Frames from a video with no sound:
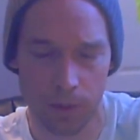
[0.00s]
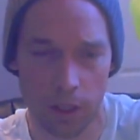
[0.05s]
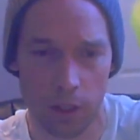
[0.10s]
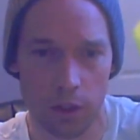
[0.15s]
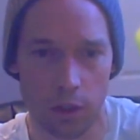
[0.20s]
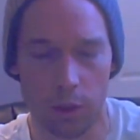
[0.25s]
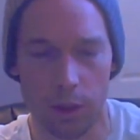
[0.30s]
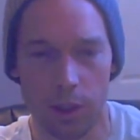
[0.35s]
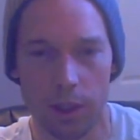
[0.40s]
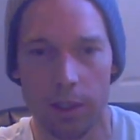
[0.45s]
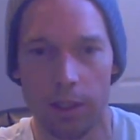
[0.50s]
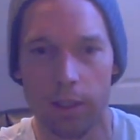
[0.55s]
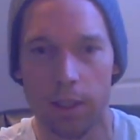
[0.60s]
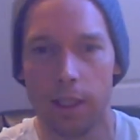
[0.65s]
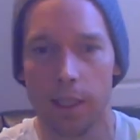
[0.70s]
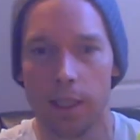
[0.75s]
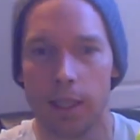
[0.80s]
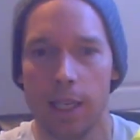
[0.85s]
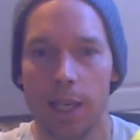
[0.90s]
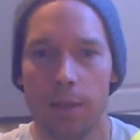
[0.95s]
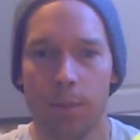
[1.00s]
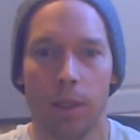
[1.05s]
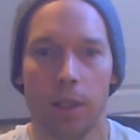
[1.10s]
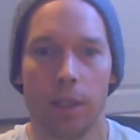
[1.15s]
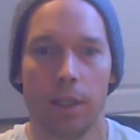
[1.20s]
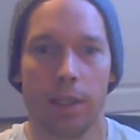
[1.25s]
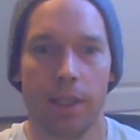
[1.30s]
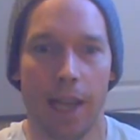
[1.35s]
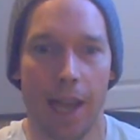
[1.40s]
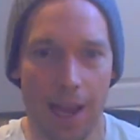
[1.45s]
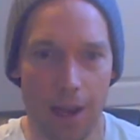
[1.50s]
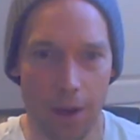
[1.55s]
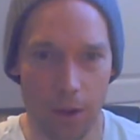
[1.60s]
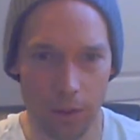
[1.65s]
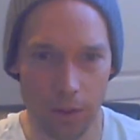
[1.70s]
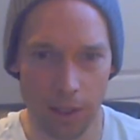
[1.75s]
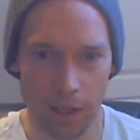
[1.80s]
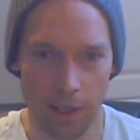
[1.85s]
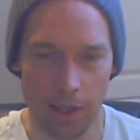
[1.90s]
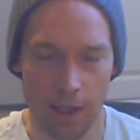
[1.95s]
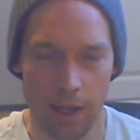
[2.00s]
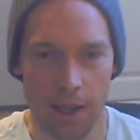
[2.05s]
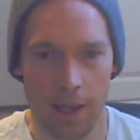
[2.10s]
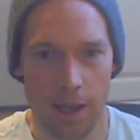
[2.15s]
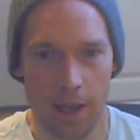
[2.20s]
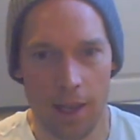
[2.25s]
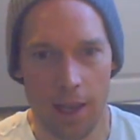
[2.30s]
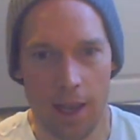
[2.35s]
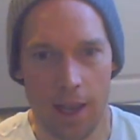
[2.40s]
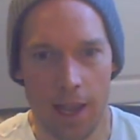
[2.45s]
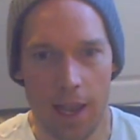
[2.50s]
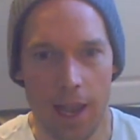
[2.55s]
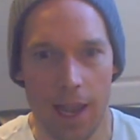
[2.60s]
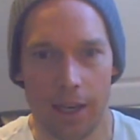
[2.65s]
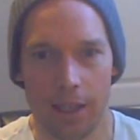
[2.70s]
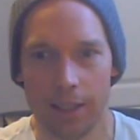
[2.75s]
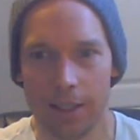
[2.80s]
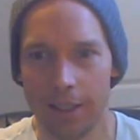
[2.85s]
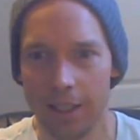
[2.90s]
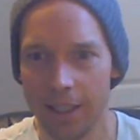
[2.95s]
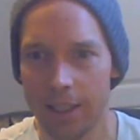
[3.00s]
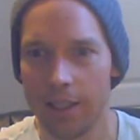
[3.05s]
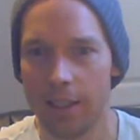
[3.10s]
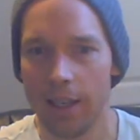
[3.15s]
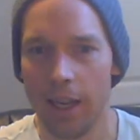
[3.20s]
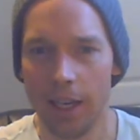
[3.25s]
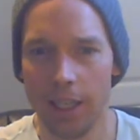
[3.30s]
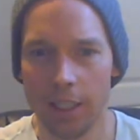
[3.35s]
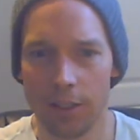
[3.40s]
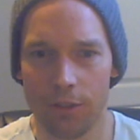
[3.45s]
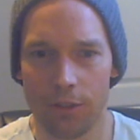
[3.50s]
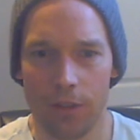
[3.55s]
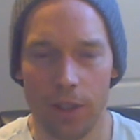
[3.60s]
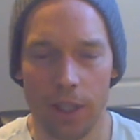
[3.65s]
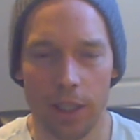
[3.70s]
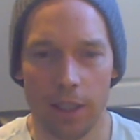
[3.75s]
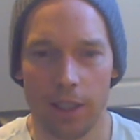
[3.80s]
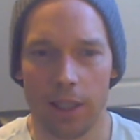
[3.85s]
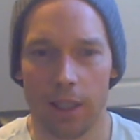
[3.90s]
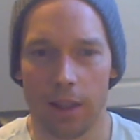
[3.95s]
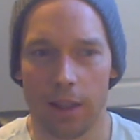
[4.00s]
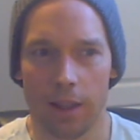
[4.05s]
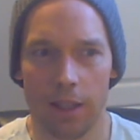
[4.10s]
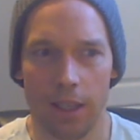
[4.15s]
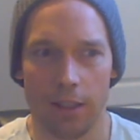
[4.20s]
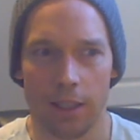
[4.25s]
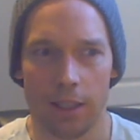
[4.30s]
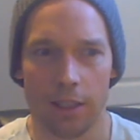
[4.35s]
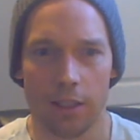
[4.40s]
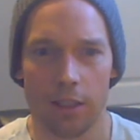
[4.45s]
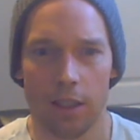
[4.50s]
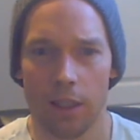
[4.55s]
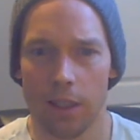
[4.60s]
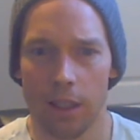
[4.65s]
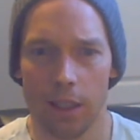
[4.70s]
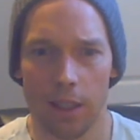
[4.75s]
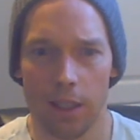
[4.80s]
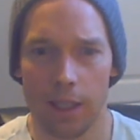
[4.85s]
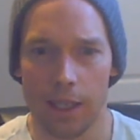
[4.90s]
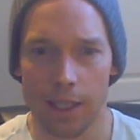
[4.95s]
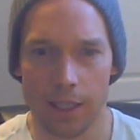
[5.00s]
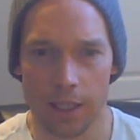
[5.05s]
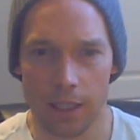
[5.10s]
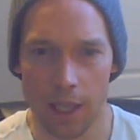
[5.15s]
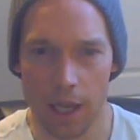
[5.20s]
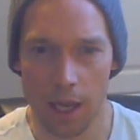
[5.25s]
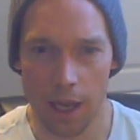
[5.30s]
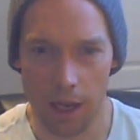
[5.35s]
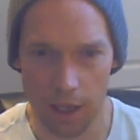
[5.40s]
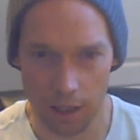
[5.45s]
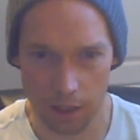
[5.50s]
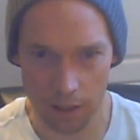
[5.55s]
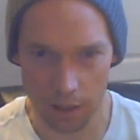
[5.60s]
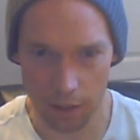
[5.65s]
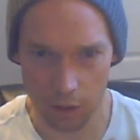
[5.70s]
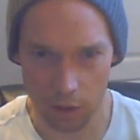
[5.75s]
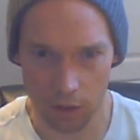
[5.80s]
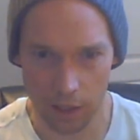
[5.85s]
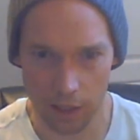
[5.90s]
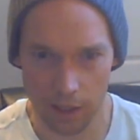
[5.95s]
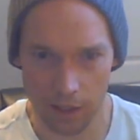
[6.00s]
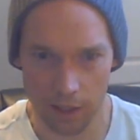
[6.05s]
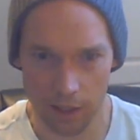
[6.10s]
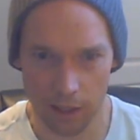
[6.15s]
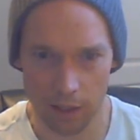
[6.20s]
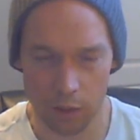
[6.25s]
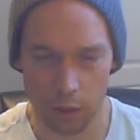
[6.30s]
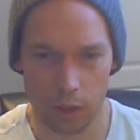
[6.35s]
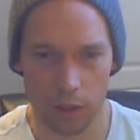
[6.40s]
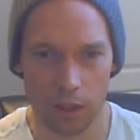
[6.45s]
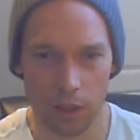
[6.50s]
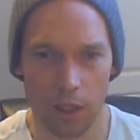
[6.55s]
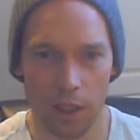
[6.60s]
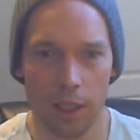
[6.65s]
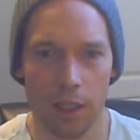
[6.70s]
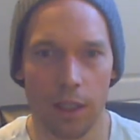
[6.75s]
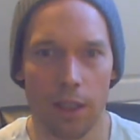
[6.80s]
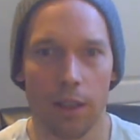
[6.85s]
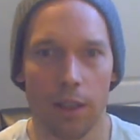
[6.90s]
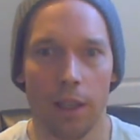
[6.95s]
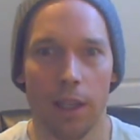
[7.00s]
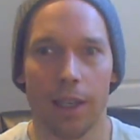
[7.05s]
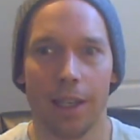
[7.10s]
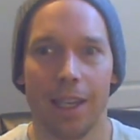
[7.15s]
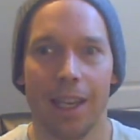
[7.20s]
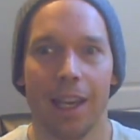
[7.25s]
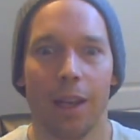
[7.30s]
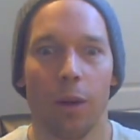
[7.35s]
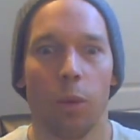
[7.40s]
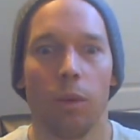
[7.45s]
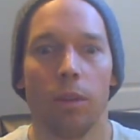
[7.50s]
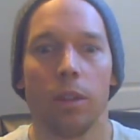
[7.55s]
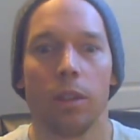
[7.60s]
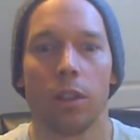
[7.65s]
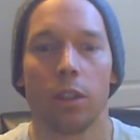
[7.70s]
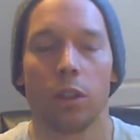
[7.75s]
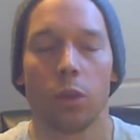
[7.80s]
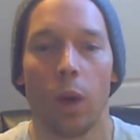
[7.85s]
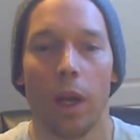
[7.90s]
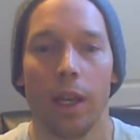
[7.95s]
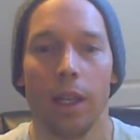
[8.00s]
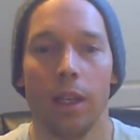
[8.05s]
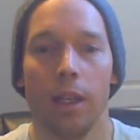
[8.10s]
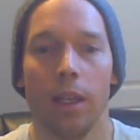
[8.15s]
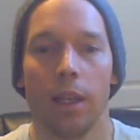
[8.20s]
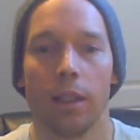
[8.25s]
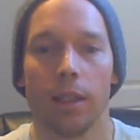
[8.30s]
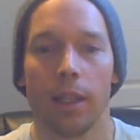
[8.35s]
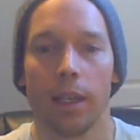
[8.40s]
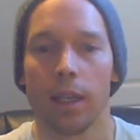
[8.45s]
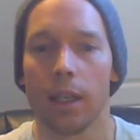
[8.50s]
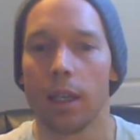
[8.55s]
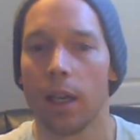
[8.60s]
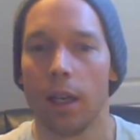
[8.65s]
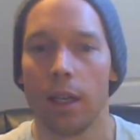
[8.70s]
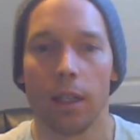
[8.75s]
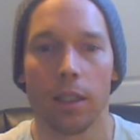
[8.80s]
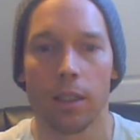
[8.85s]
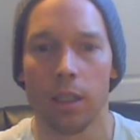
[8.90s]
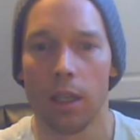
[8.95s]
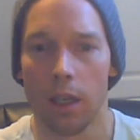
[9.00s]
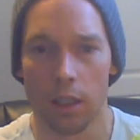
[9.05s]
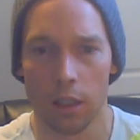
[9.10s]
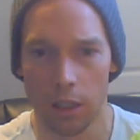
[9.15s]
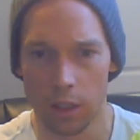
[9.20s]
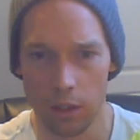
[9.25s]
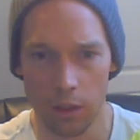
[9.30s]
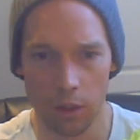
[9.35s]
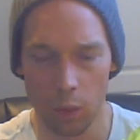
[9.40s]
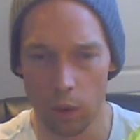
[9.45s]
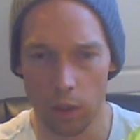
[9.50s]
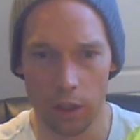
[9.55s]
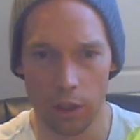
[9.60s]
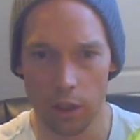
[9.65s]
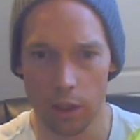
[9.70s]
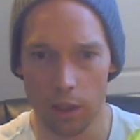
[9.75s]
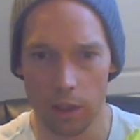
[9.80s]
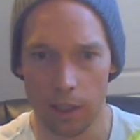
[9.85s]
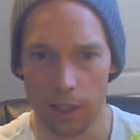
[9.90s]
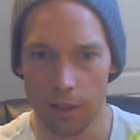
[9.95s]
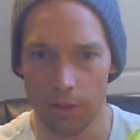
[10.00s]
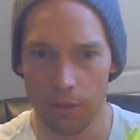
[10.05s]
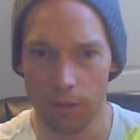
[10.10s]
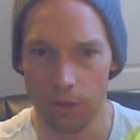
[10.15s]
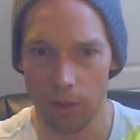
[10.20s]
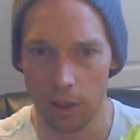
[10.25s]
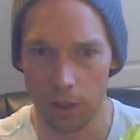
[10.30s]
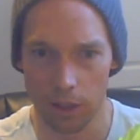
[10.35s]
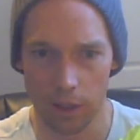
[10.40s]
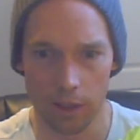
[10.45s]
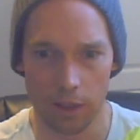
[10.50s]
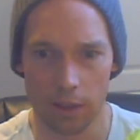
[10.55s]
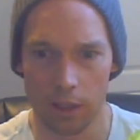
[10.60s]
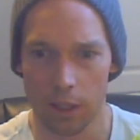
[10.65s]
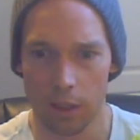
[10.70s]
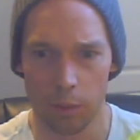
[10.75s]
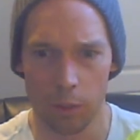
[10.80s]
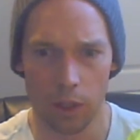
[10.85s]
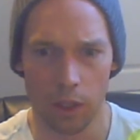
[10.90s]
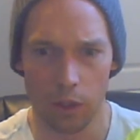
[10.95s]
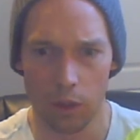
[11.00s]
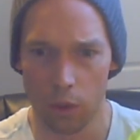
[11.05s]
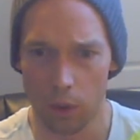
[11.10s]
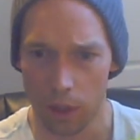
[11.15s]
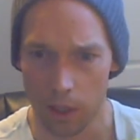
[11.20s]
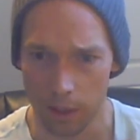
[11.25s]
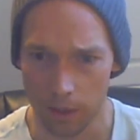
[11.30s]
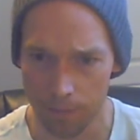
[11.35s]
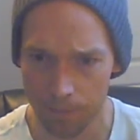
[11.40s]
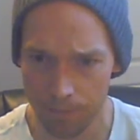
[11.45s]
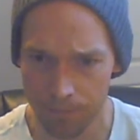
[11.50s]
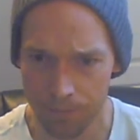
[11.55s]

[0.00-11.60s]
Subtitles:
So this is going to keep it down, and it's like a nice feeling thing that's not going to like tug or anything, so it's not going to like get sweaty and like kind of tug on you where you're going to like feel it and it's going to be annoying.